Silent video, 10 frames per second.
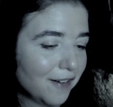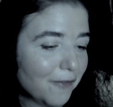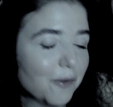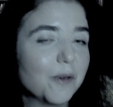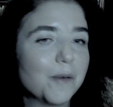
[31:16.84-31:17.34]

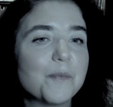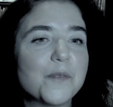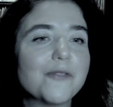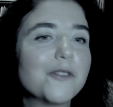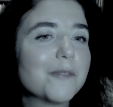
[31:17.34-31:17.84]
for
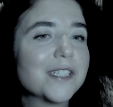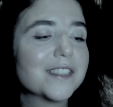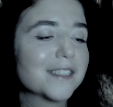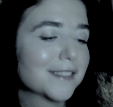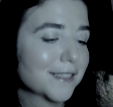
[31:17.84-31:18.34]

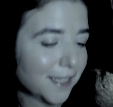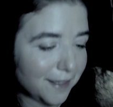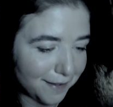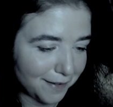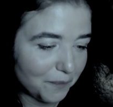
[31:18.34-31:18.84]
performers'
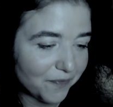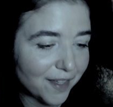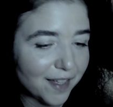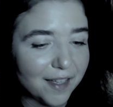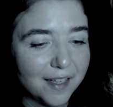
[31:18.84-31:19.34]
skills.
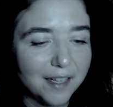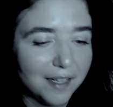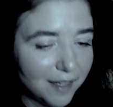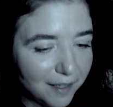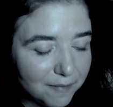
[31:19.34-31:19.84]

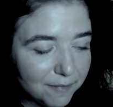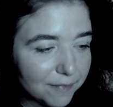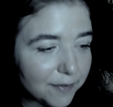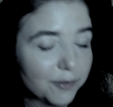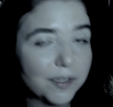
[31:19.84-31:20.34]

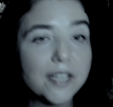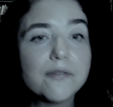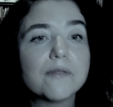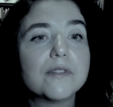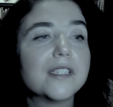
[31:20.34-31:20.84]
If you write
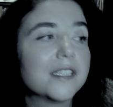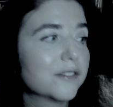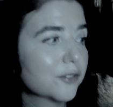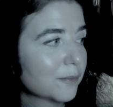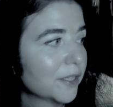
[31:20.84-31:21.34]
for wooden
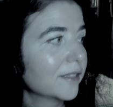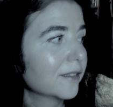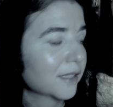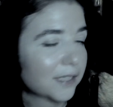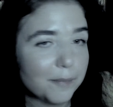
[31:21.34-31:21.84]

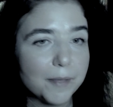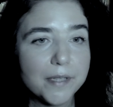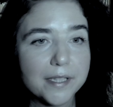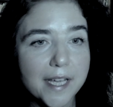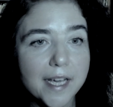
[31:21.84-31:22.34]
instrument,
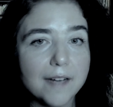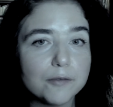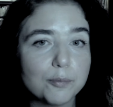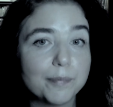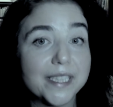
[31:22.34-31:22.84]
remember they have
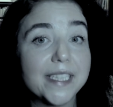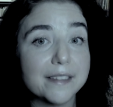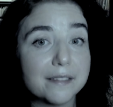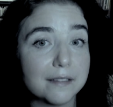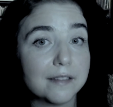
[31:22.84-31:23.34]
to
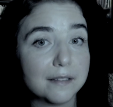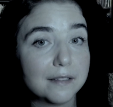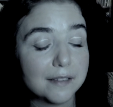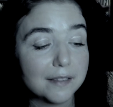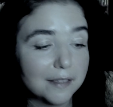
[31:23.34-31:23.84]
breathe,
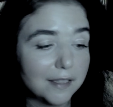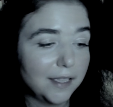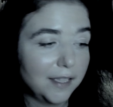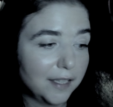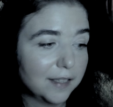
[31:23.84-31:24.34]

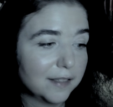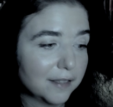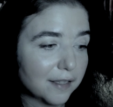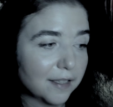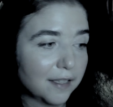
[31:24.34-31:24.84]
and
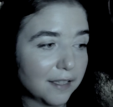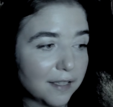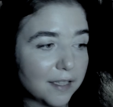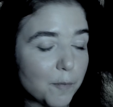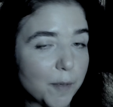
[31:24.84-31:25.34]

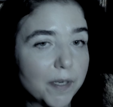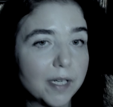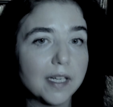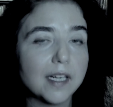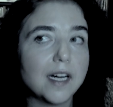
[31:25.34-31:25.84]

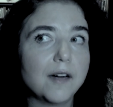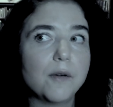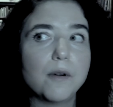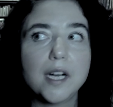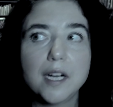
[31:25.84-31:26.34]
remember
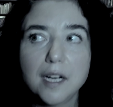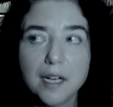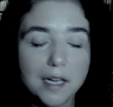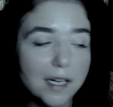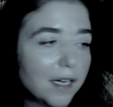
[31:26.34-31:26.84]
how,
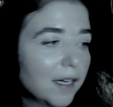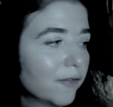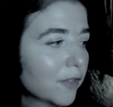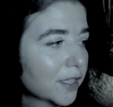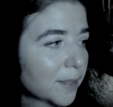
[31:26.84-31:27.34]

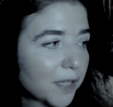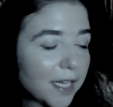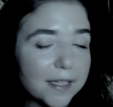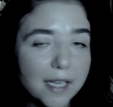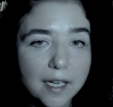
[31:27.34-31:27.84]
for example,
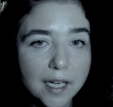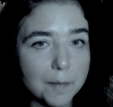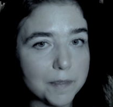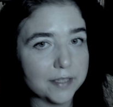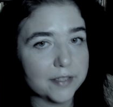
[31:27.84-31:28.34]
attack
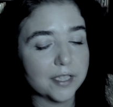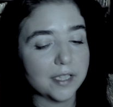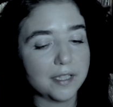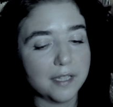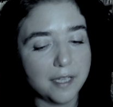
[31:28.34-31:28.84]
happens
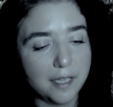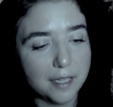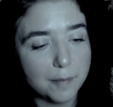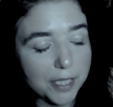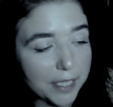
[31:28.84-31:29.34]
in
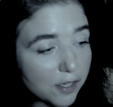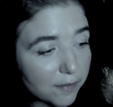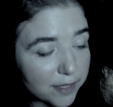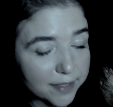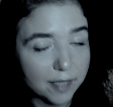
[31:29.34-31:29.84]
the beginning
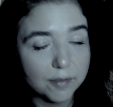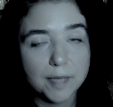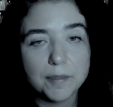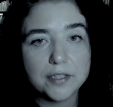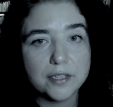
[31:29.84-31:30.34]
of the sound
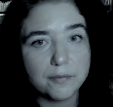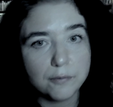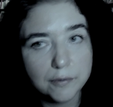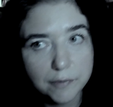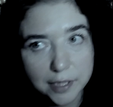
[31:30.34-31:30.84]
happens in
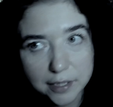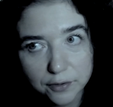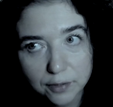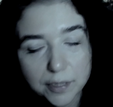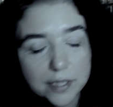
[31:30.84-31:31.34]
woodwind
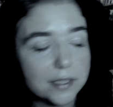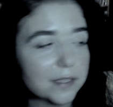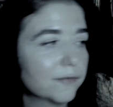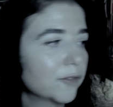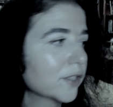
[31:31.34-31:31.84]

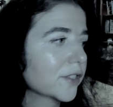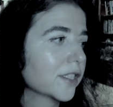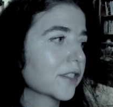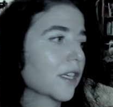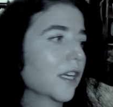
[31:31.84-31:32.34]
instruments versus